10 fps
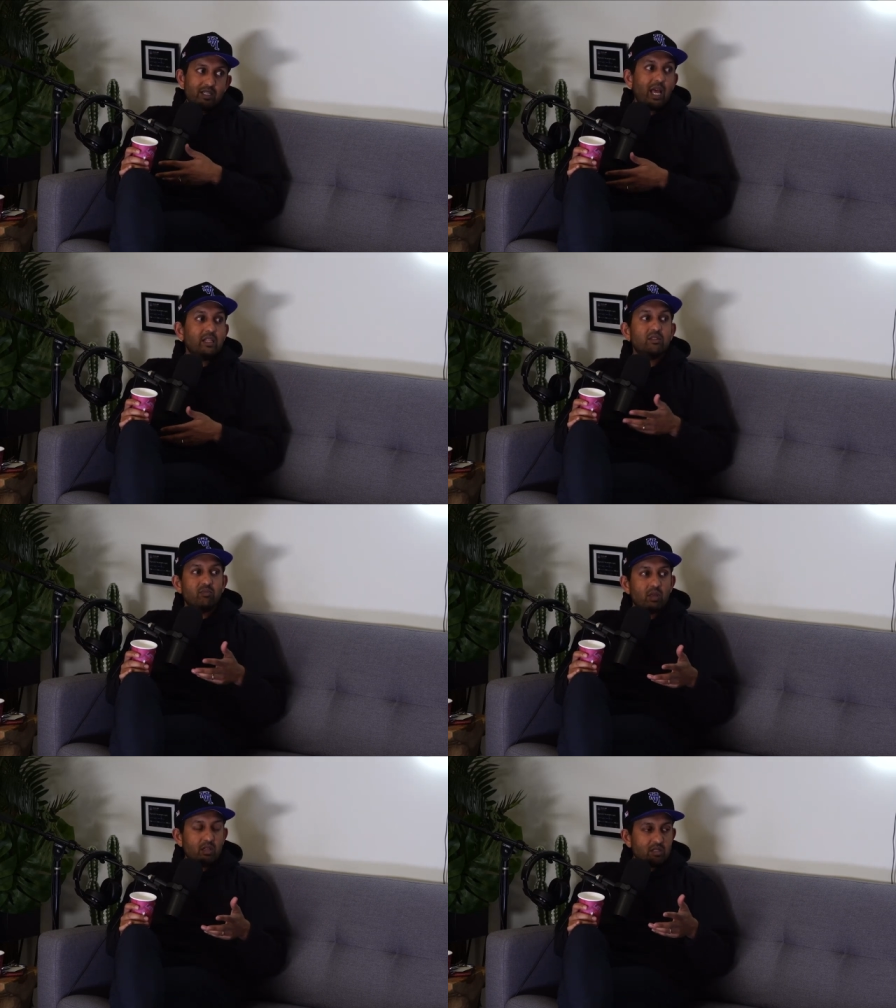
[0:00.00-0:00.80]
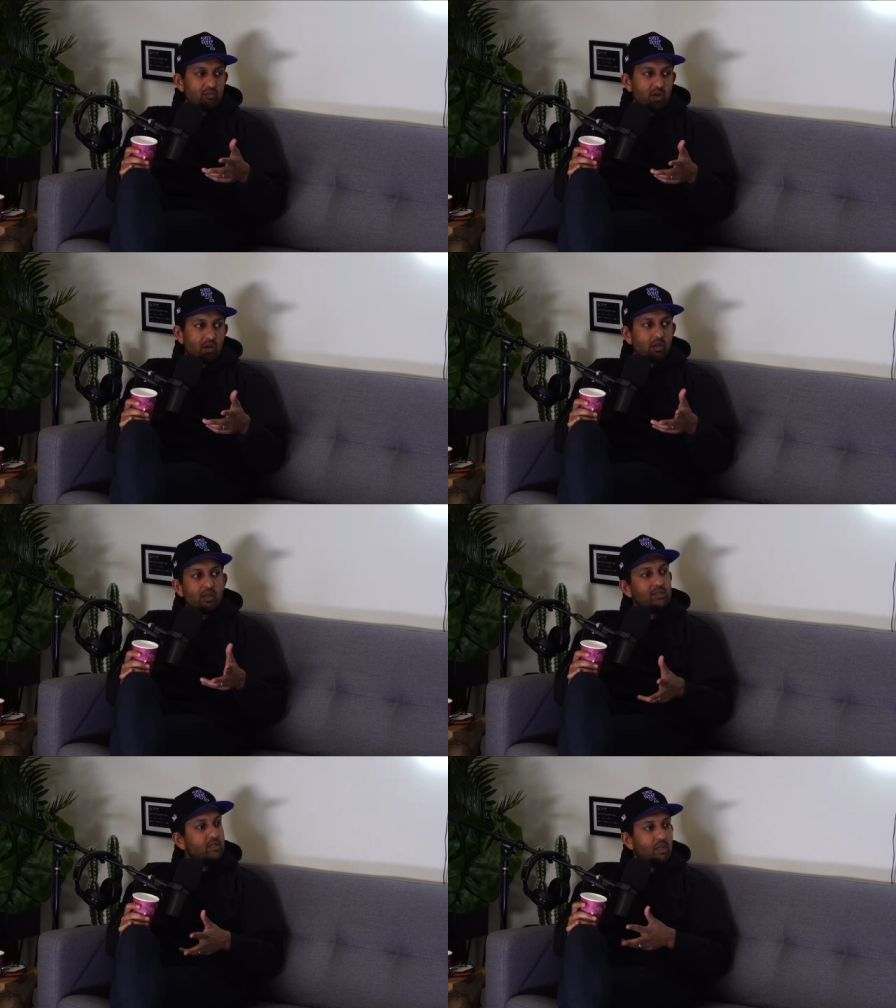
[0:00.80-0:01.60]
tens of millions of
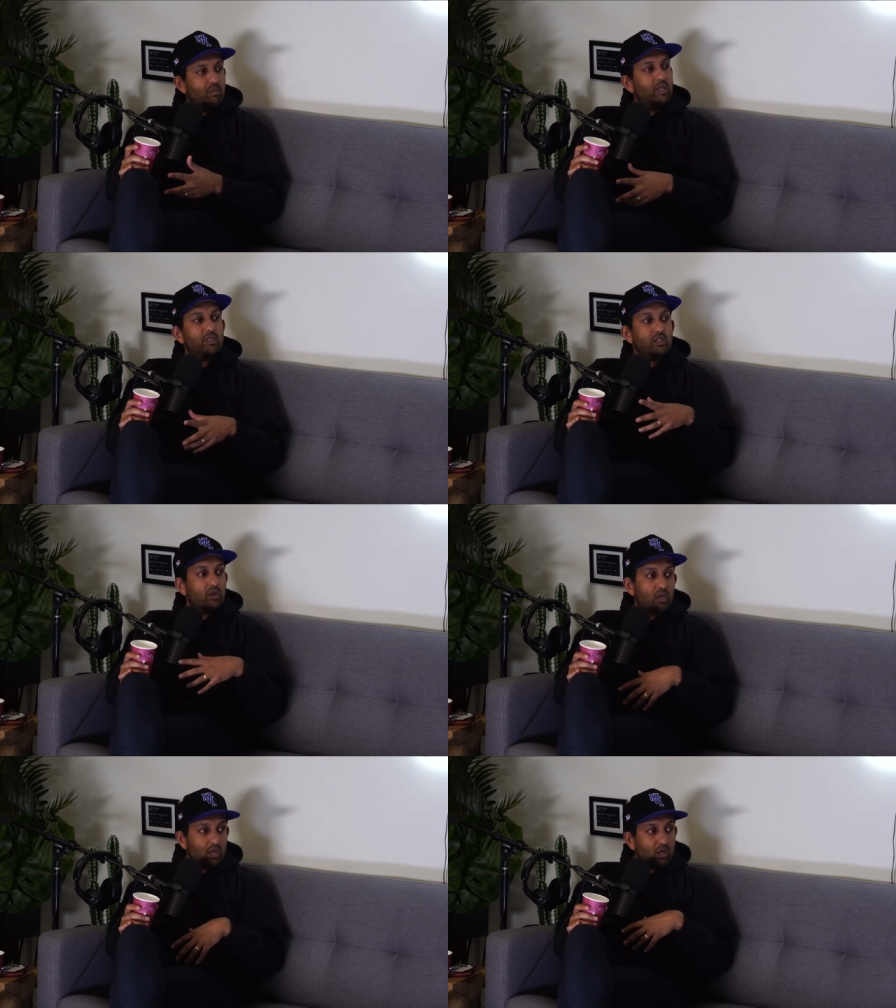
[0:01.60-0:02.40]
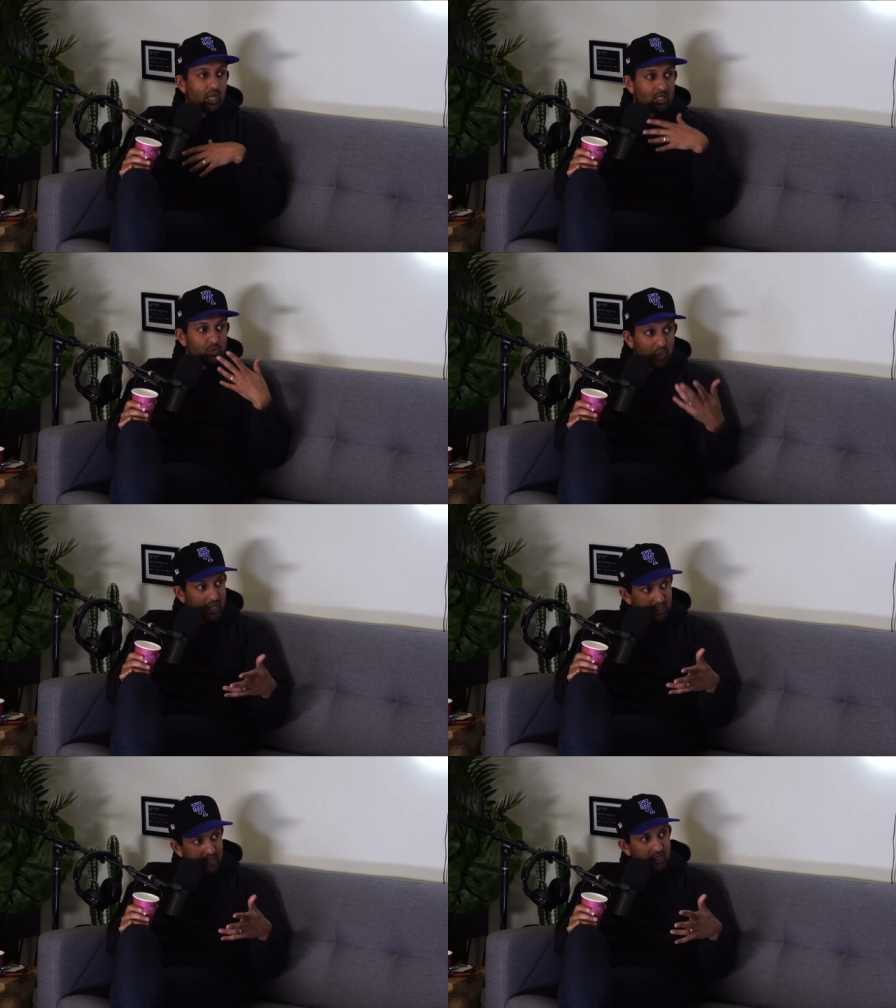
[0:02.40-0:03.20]
Americans, yeah. it means it's going to get
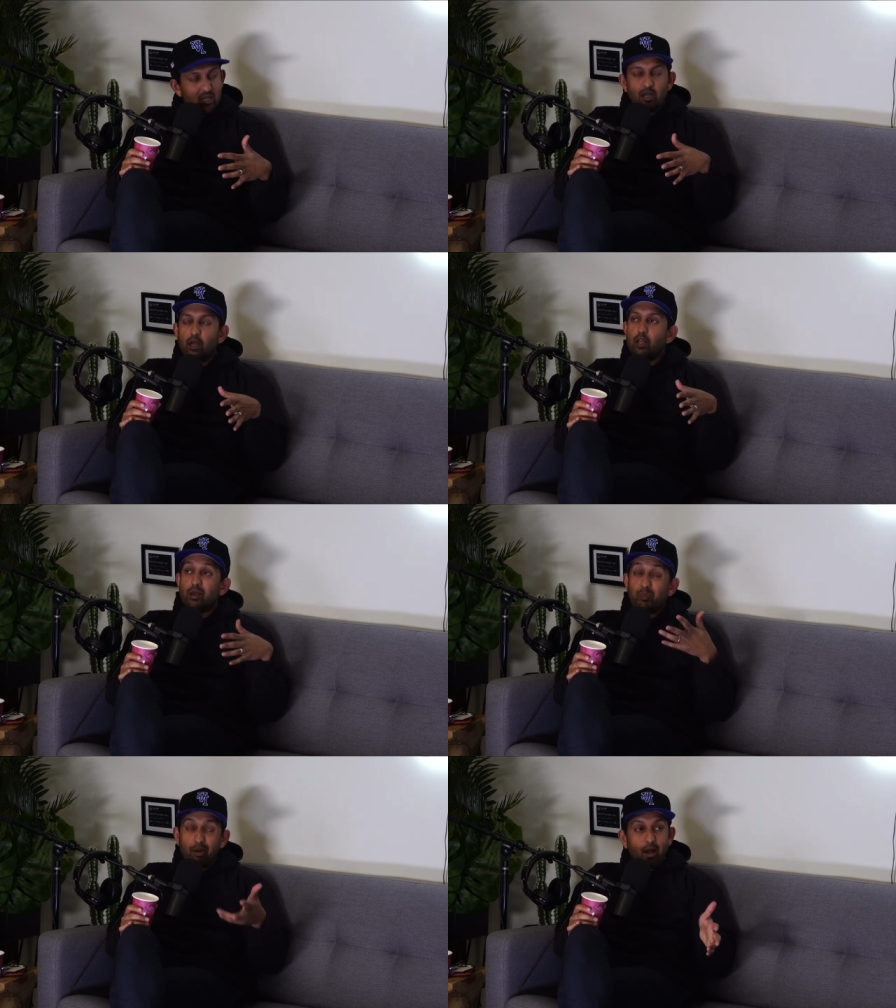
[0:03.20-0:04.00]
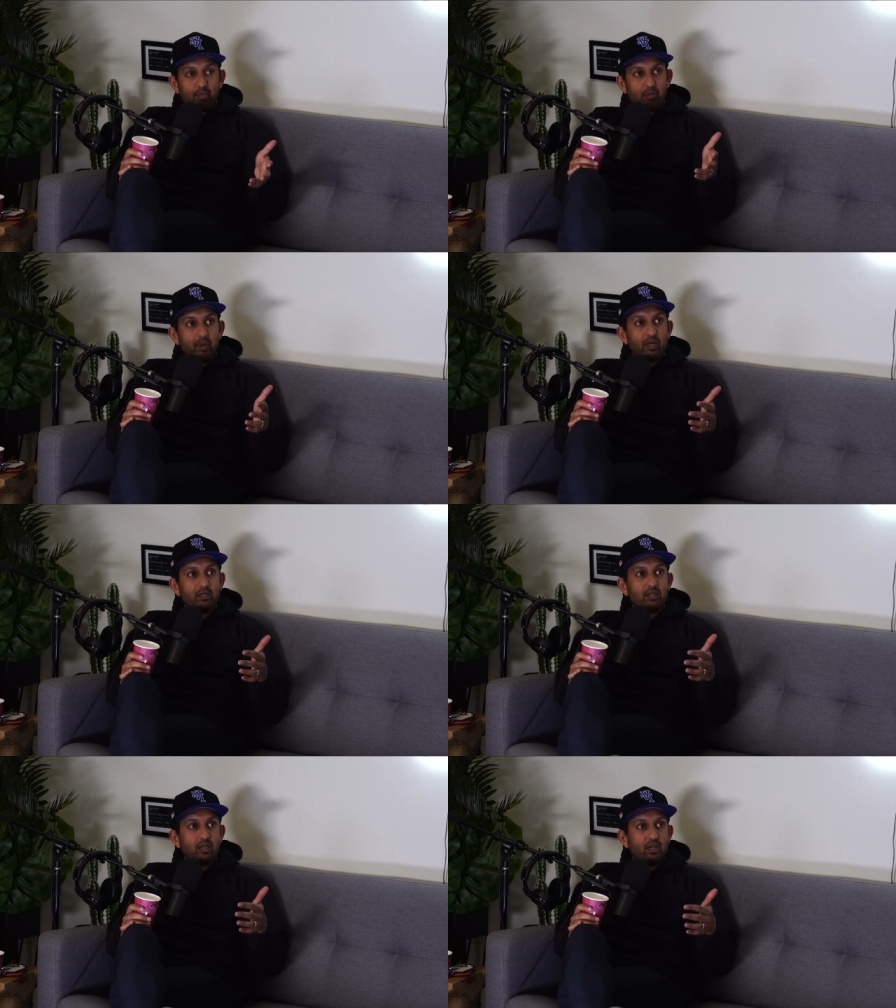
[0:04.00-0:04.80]
spent. Yeah. The problem
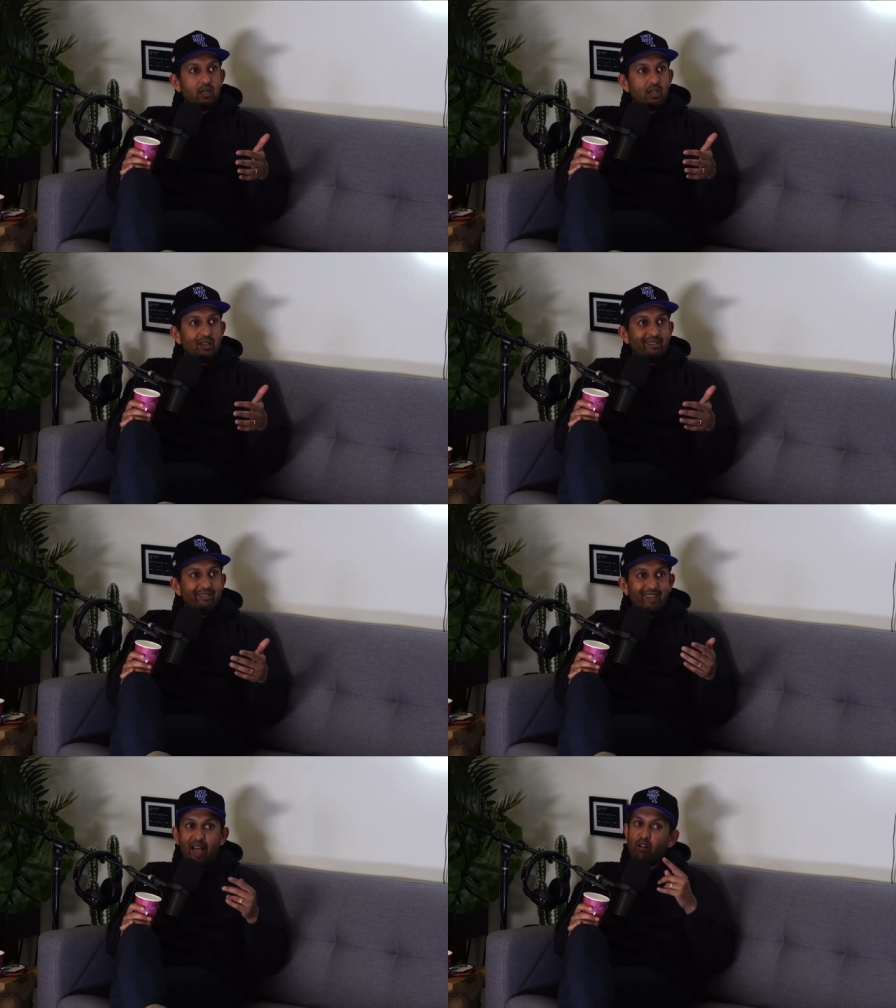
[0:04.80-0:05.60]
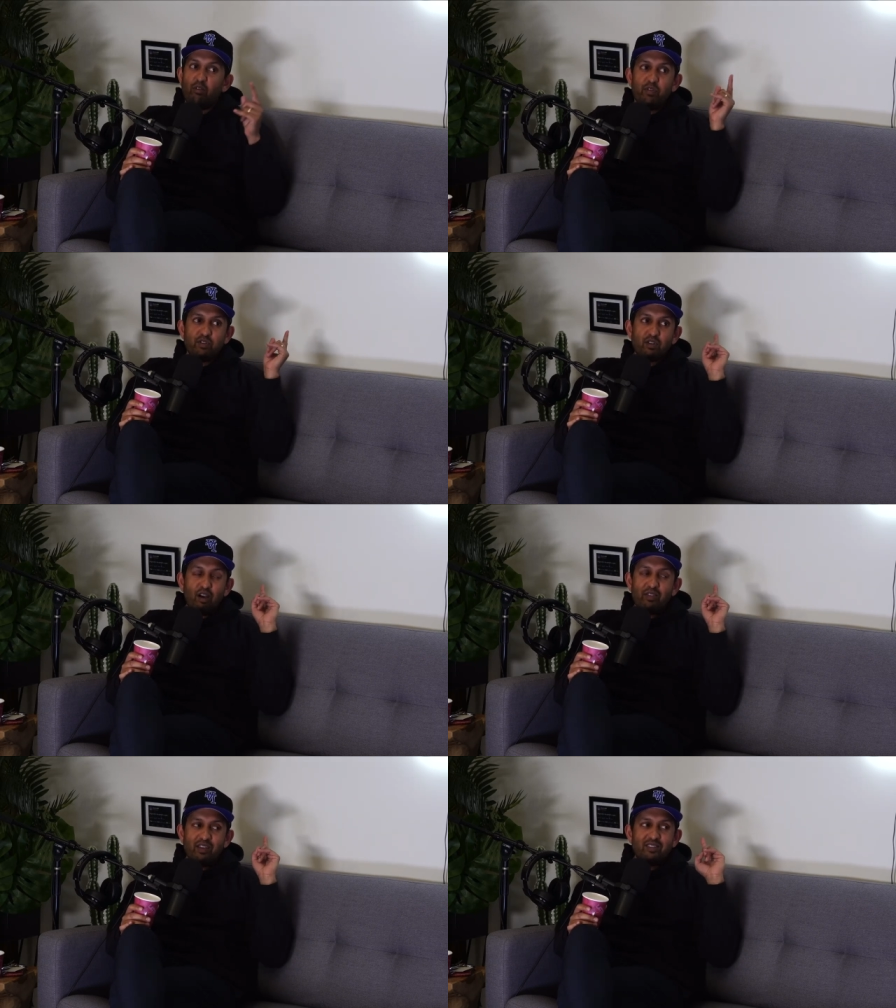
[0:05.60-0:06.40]
is, I don't know if you
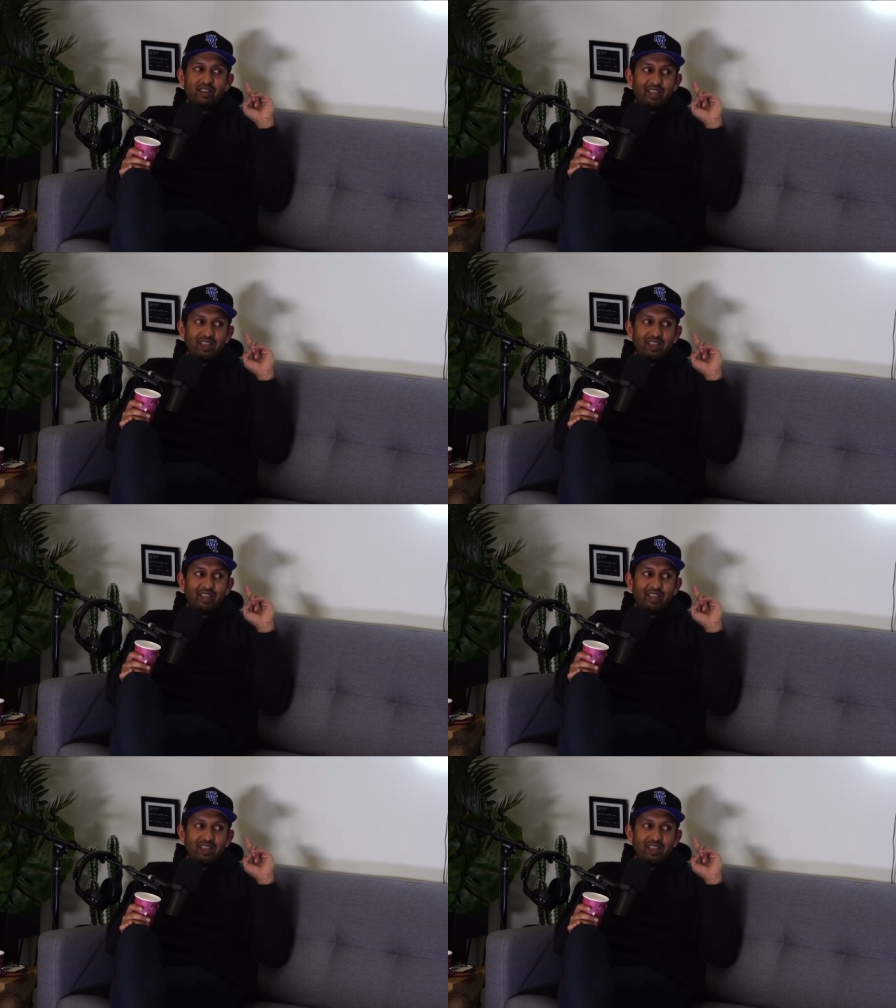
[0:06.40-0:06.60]
saw this,